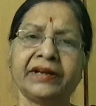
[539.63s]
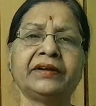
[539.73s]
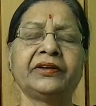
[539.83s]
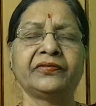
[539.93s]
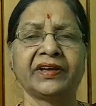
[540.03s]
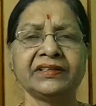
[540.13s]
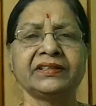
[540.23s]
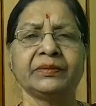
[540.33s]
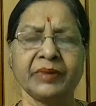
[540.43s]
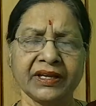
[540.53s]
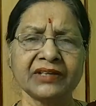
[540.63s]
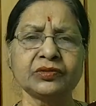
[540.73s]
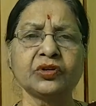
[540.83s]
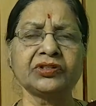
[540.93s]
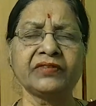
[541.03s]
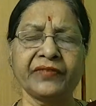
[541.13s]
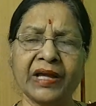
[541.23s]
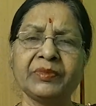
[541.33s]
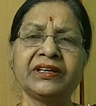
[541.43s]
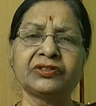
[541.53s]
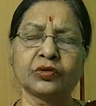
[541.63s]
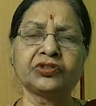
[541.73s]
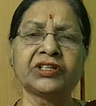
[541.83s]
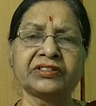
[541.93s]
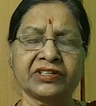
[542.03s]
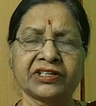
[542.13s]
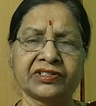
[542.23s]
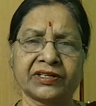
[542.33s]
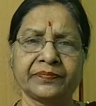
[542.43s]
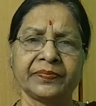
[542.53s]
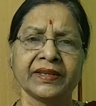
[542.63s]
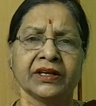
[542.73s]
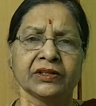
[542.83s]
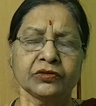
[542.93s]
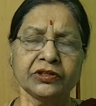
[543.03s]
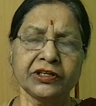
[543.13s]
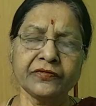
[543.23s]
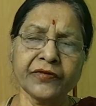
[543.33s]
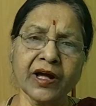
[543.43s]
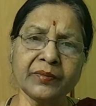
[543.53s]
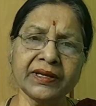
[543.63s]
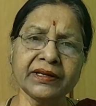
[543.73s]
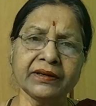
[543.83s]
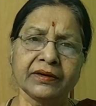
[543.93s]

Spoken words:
device because family social structure. So informal